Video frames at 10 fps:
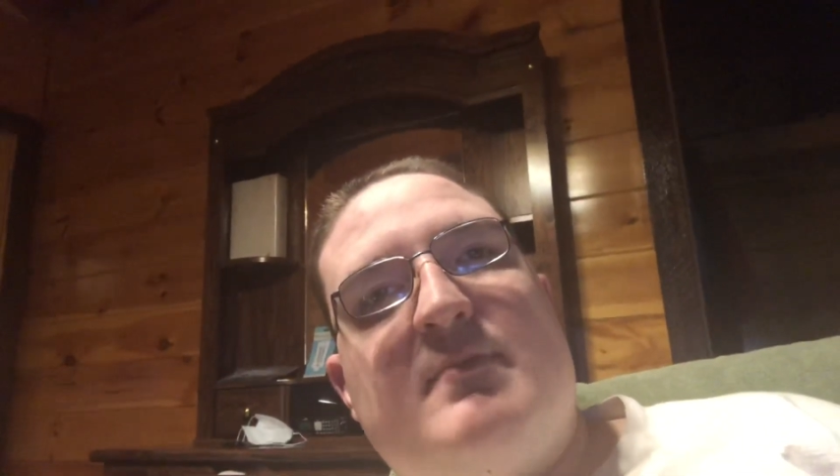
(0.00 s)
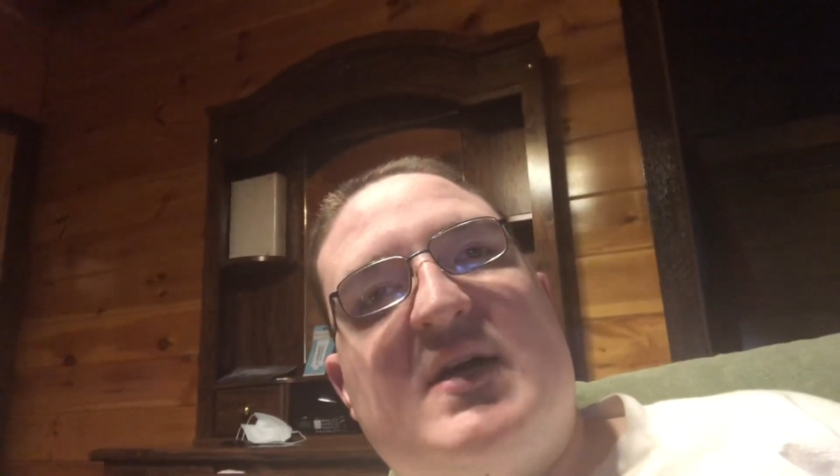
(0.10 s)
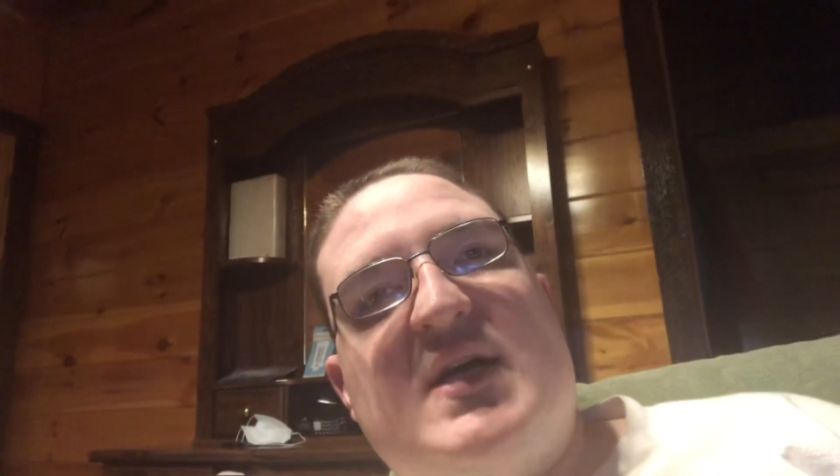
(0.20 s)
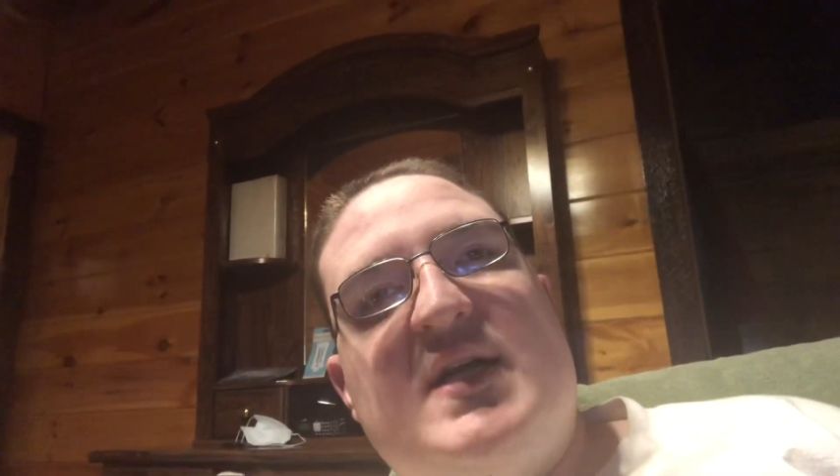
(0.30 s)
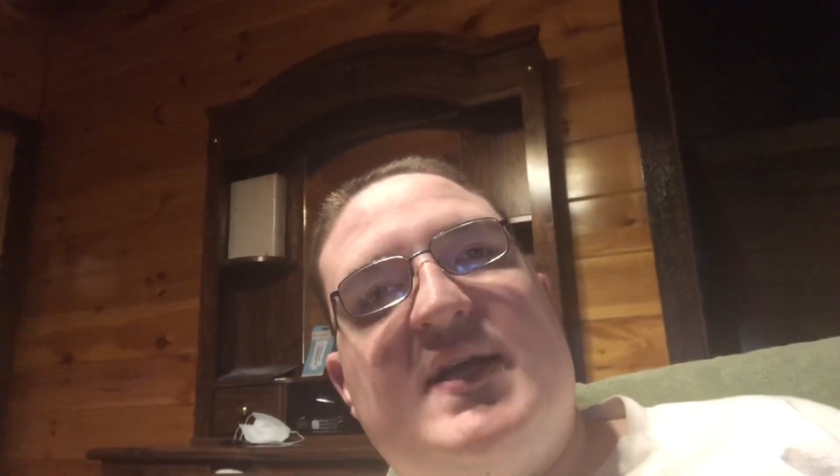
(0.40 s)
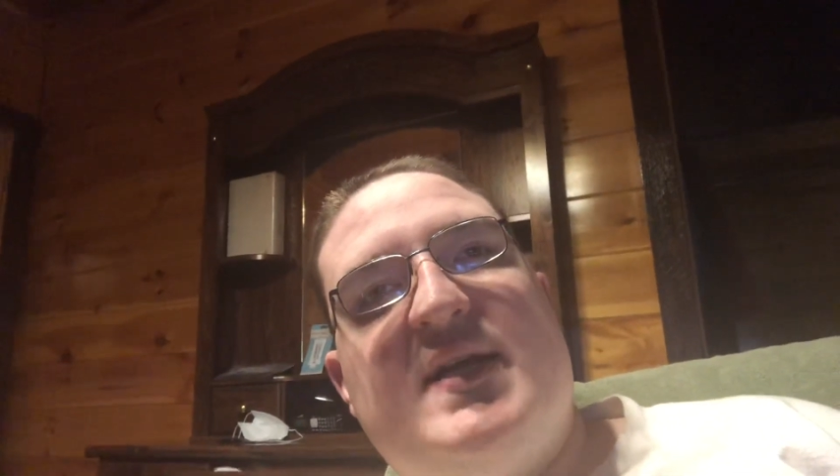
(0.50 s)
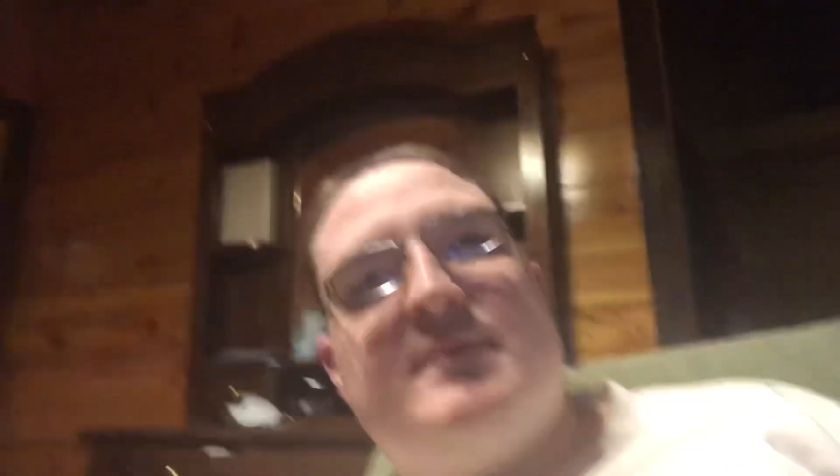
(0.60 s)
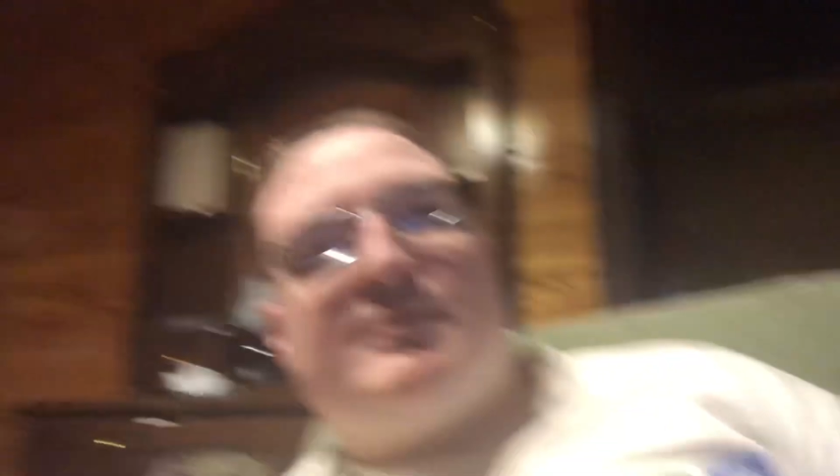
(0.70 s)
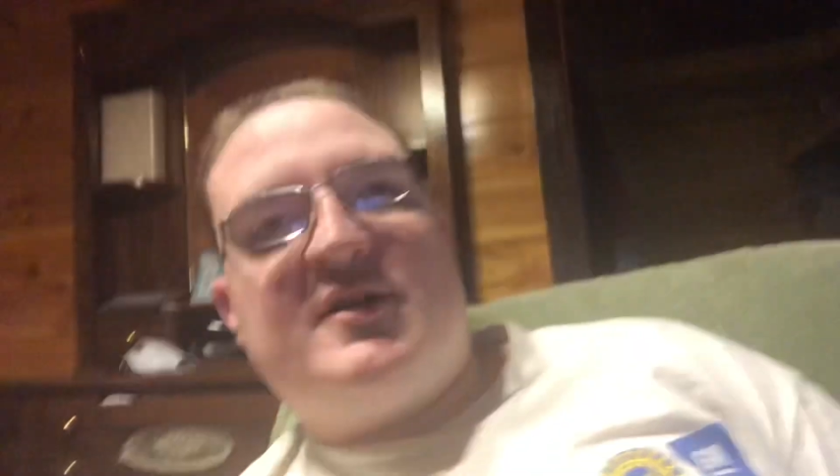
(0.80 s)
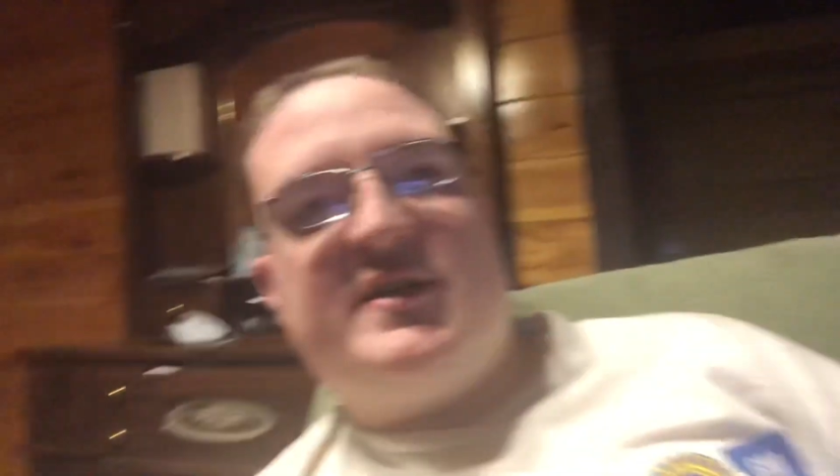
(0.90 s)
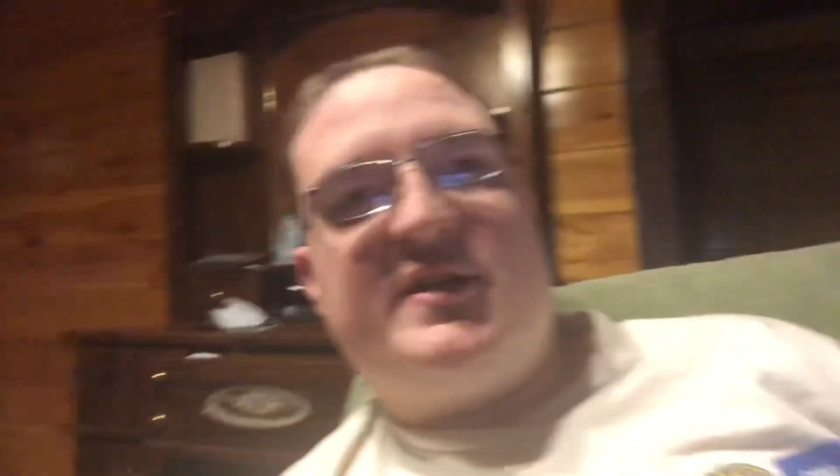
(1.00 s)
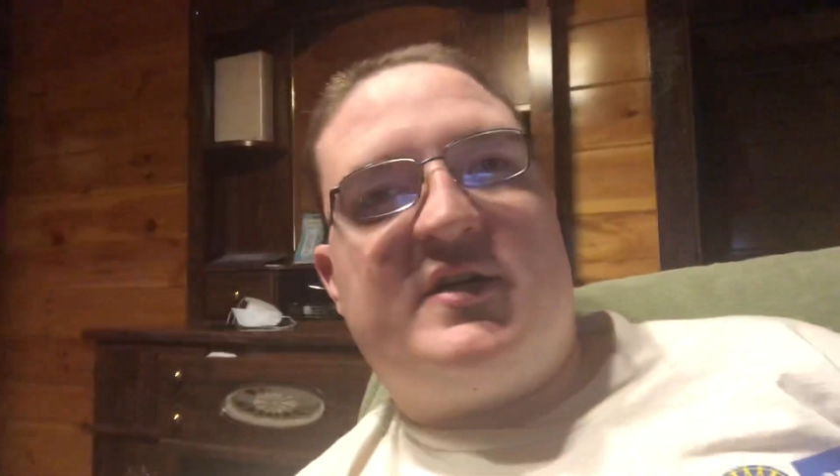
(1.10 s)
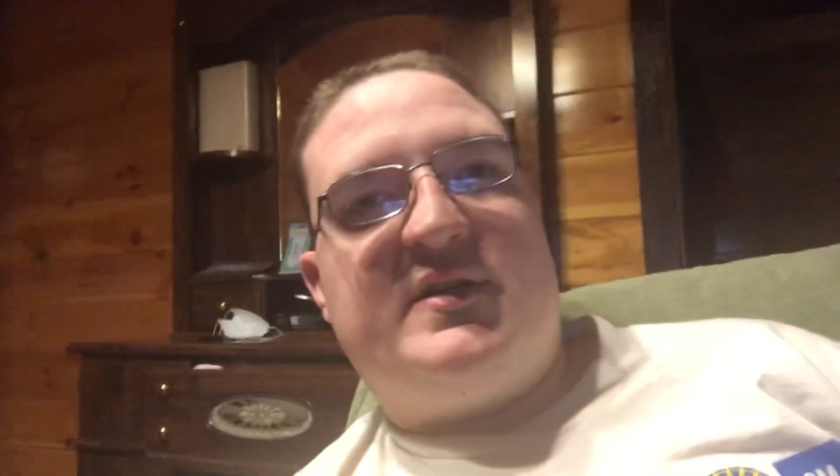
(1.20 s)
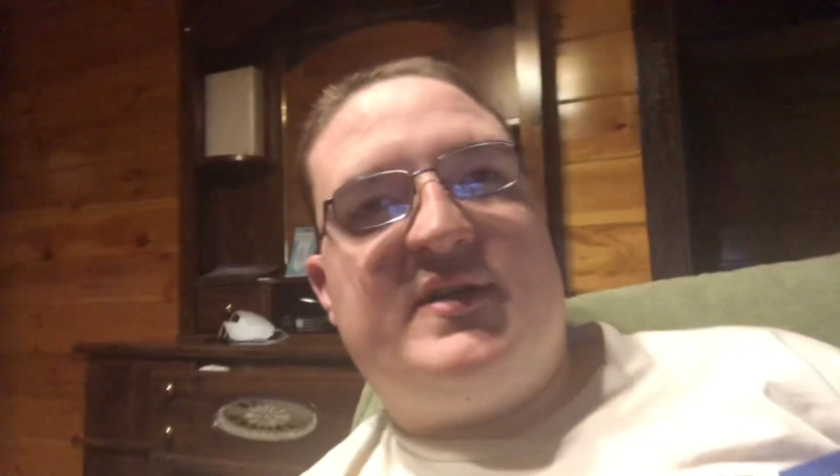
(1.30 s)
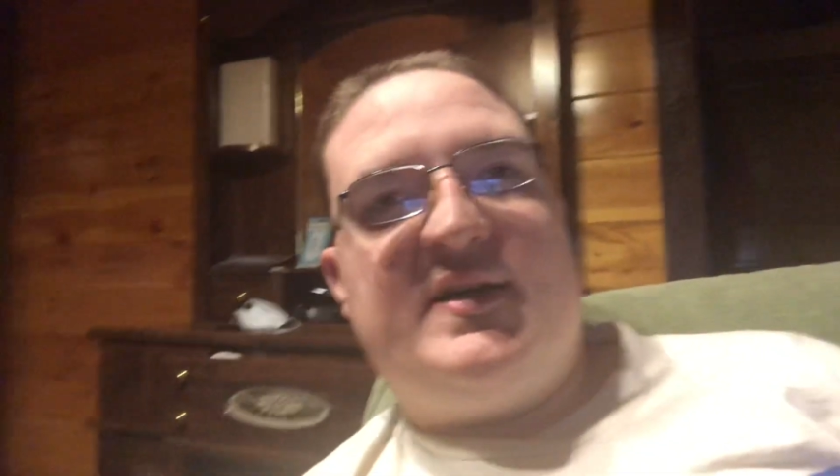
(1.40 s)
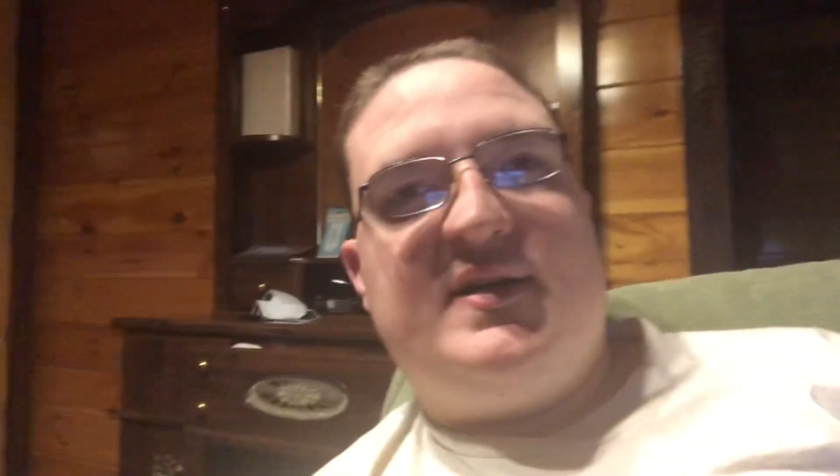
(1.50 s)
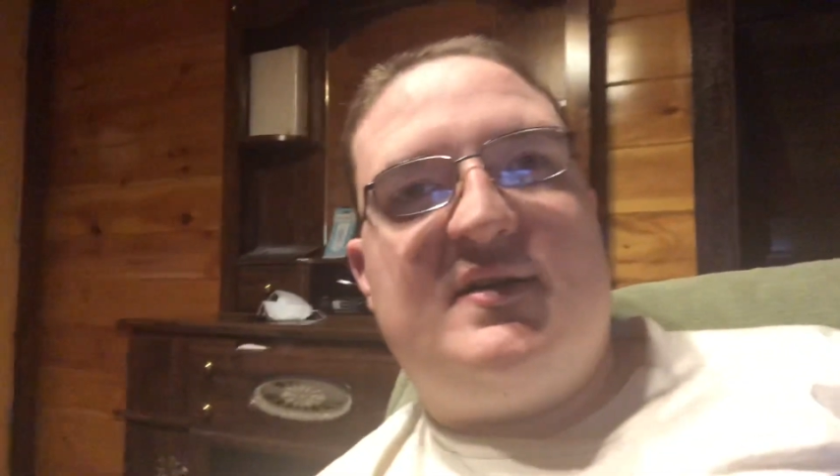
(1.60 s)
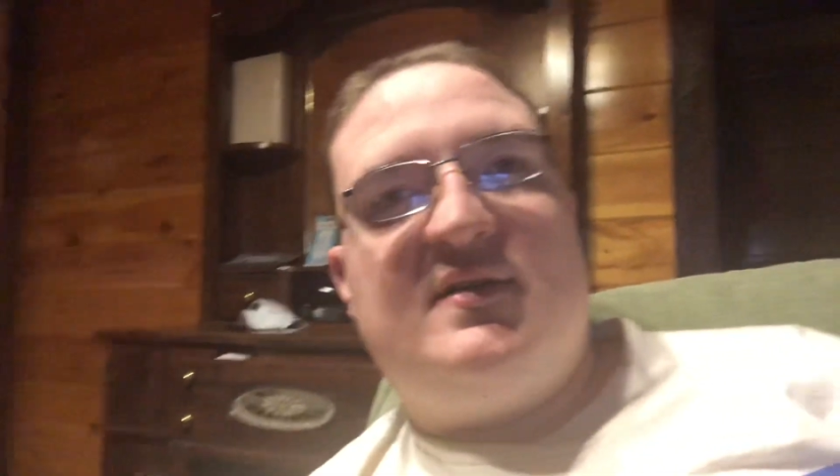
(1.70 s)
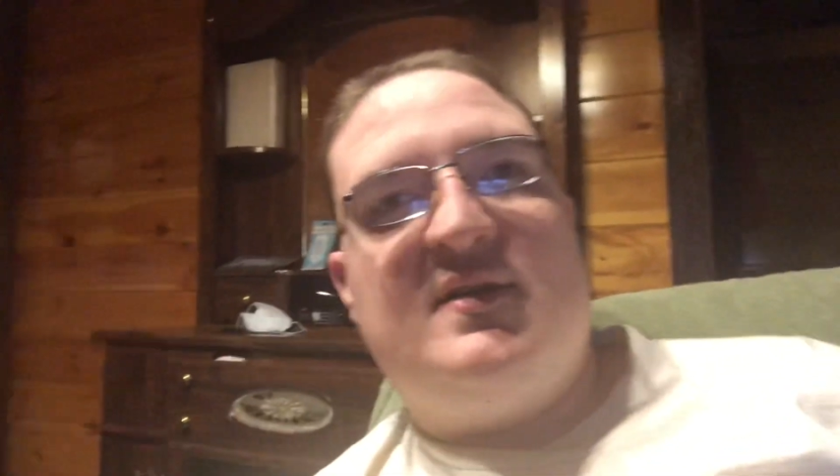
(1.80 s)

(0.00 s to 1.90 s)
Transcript: my input on it,